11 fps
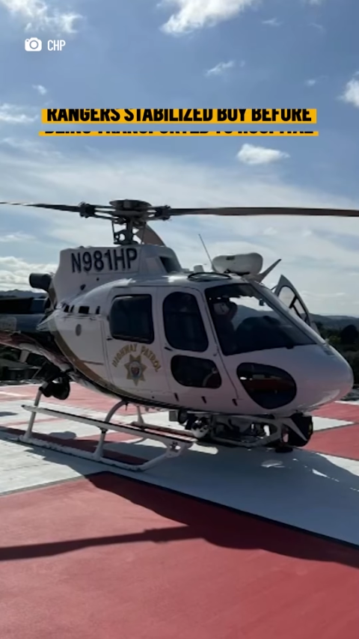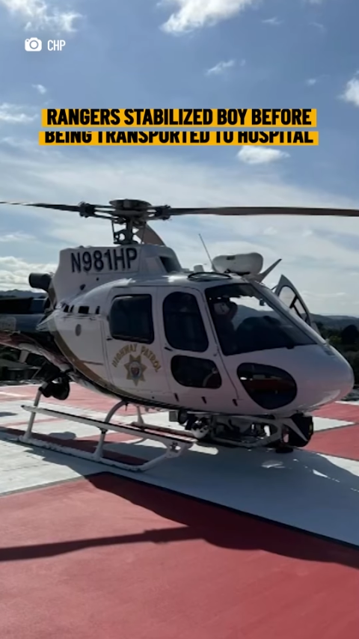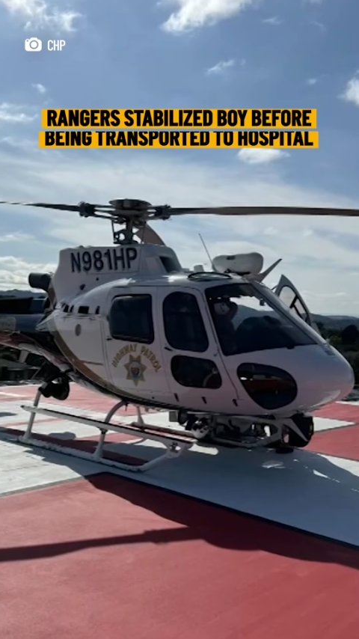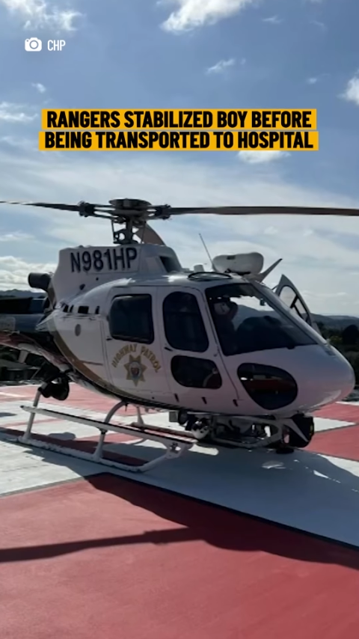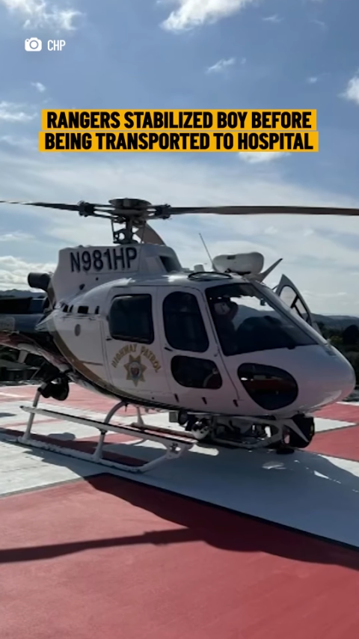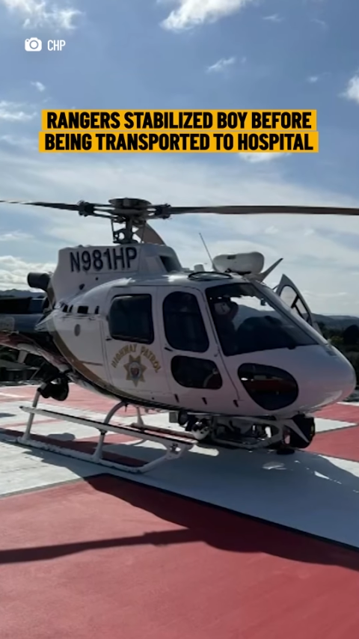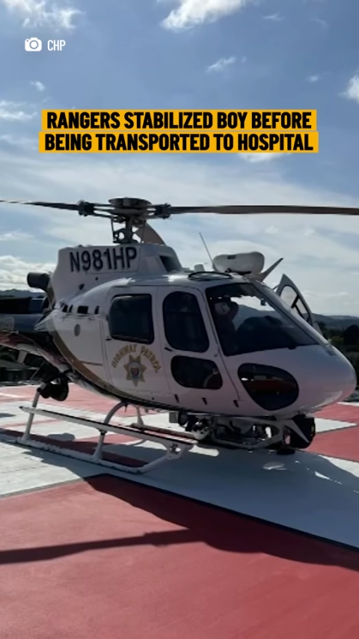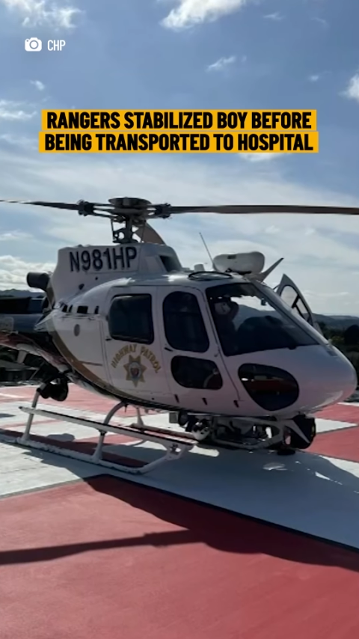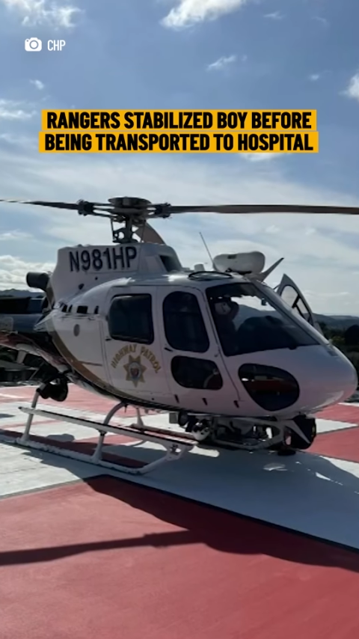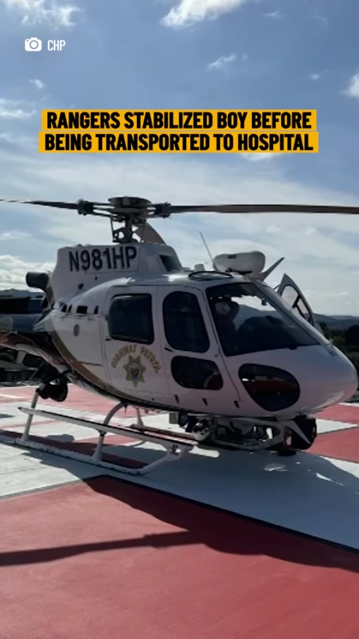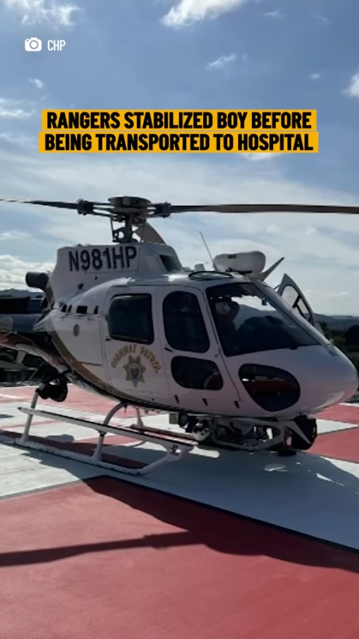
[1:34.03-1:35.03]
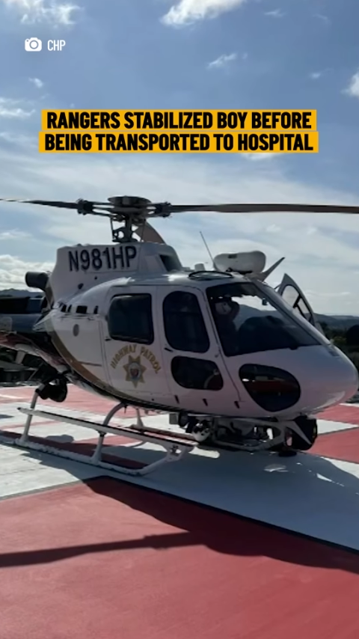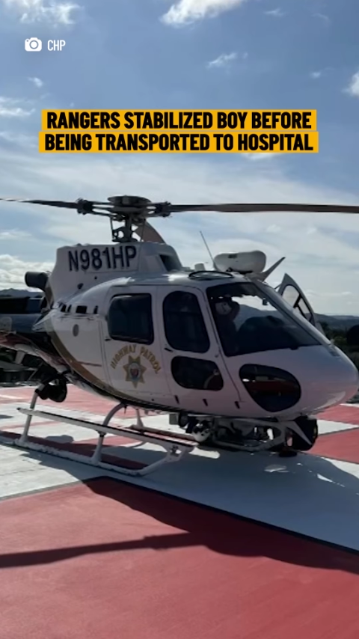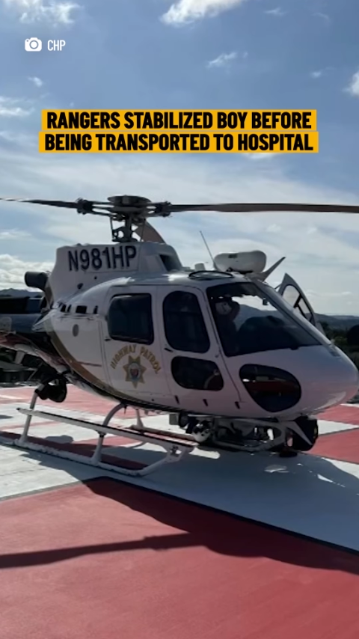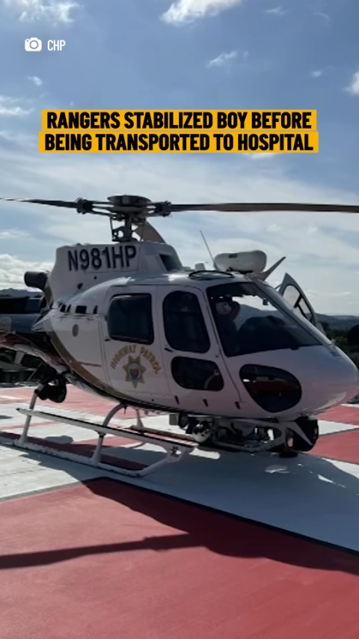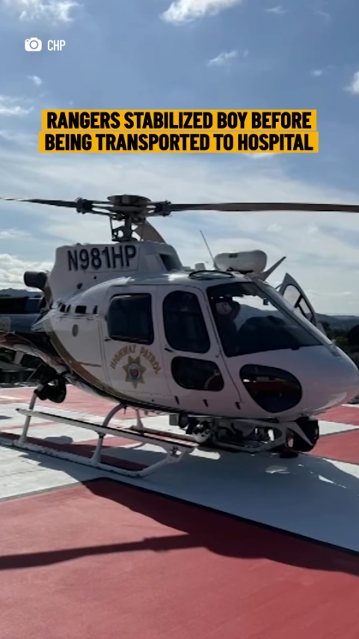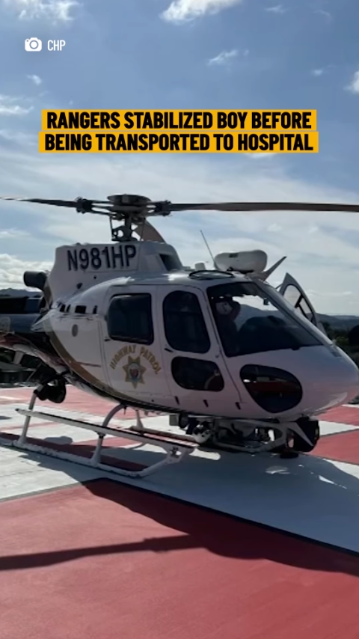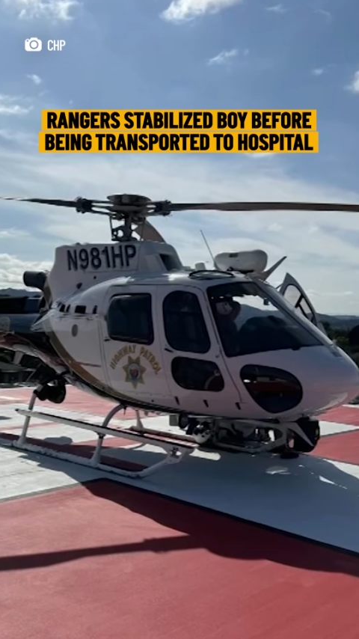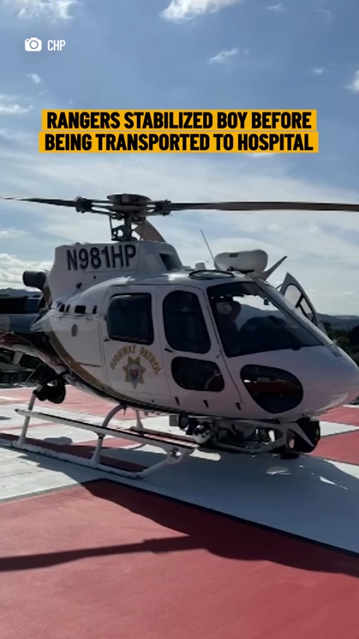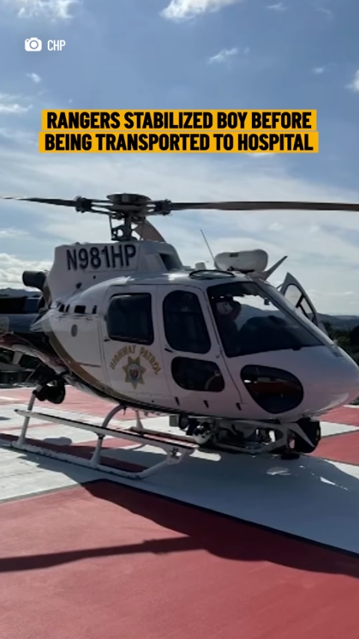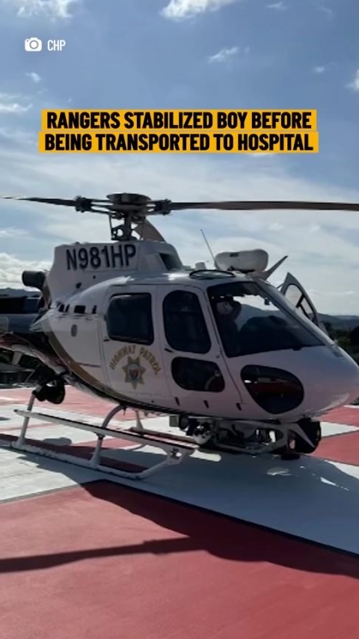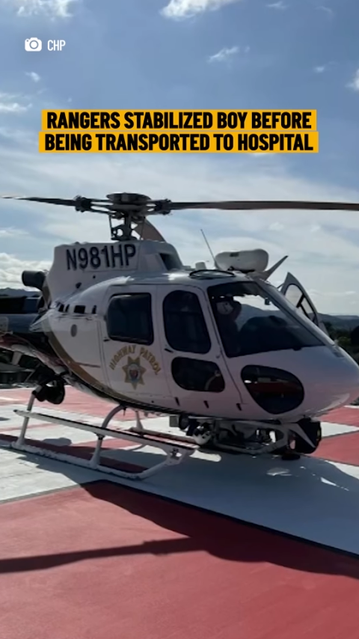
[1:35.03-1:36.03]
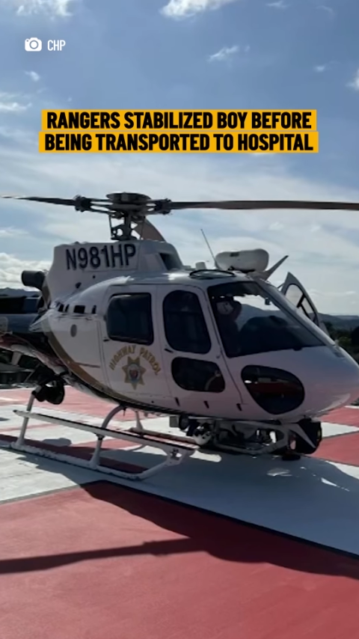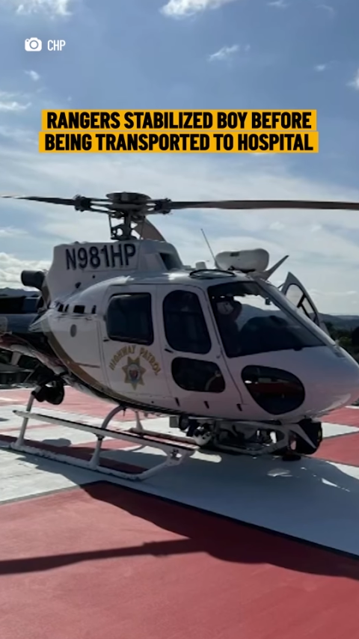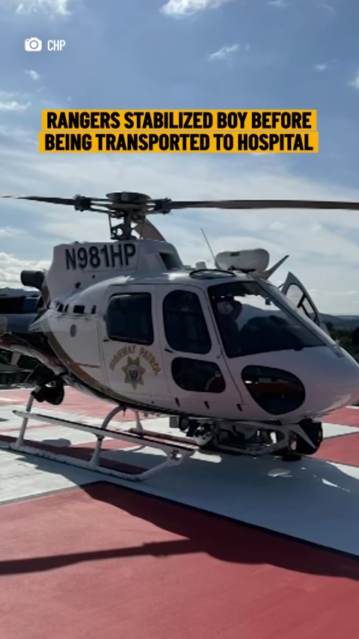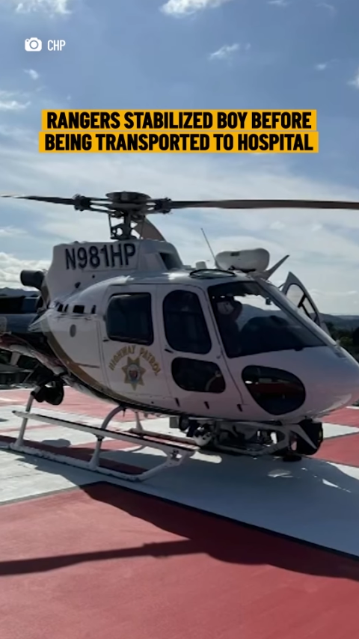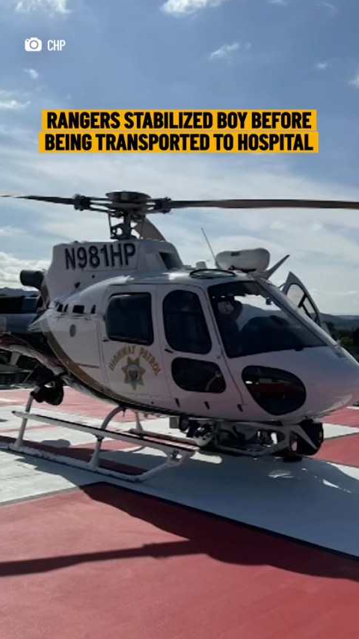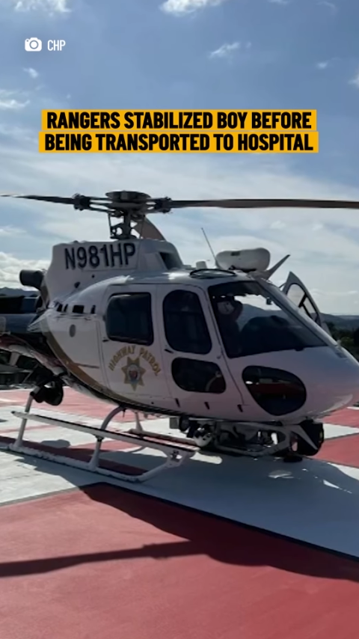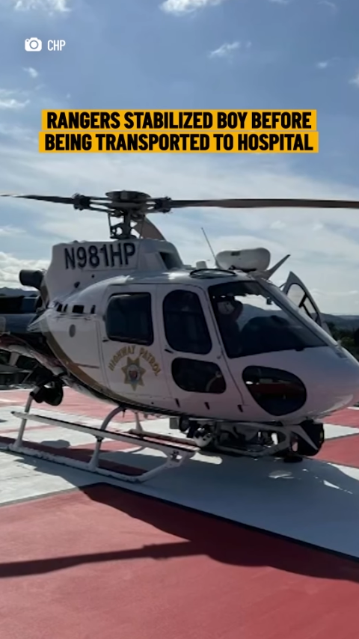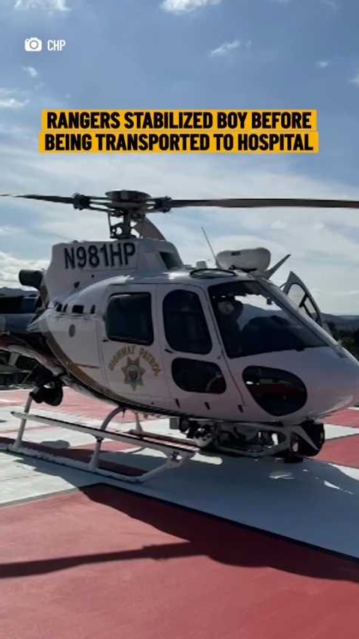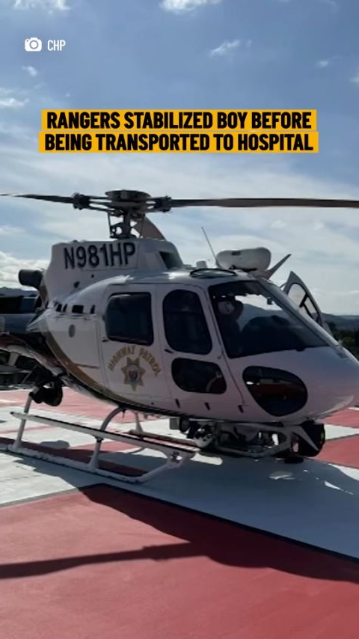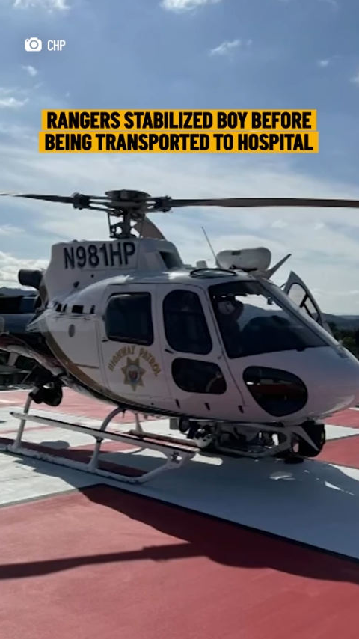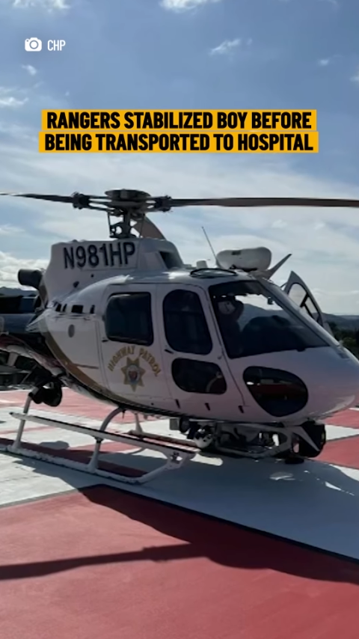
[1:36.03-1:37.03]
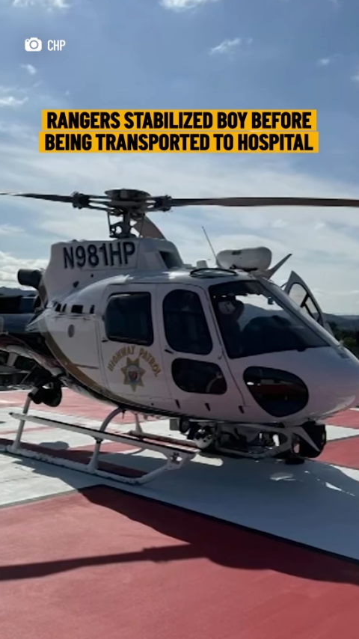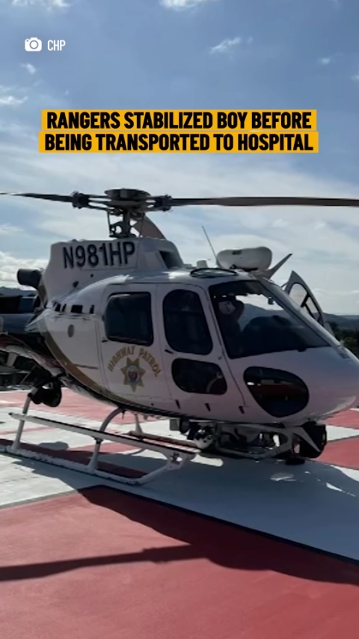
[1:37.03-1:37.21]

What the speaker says: (no speaker visible)